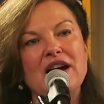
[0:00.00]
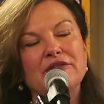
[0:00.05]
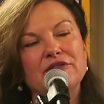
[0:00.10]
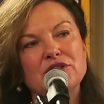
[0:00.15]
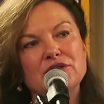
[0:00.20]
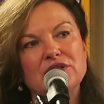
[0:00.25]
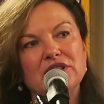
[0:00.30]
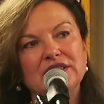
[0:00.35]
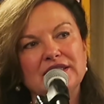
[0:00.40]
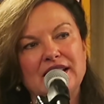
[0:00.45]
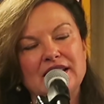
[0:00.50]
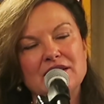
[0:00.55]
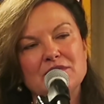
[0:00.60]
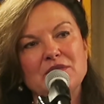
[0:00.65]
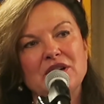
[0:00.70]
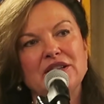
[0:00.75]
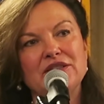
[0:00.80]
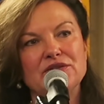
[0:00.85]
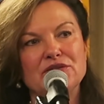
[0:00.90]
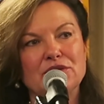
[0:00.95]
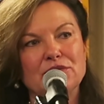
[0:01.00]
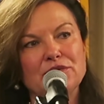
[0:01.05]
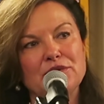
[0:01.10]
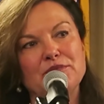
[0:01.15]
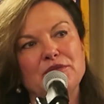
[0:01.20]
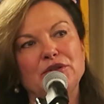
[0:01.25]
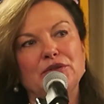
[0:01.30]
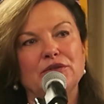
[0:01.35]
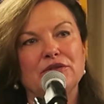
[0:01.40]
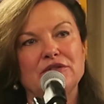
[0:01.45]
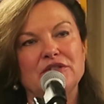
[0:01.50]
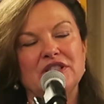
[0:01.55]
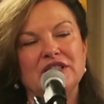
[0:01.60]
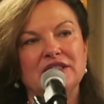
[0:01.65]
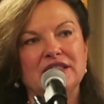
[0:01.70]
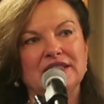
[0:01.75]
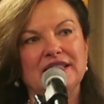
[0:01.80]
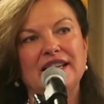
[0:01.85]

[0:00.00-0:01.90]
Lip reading: after the landmines are removed and the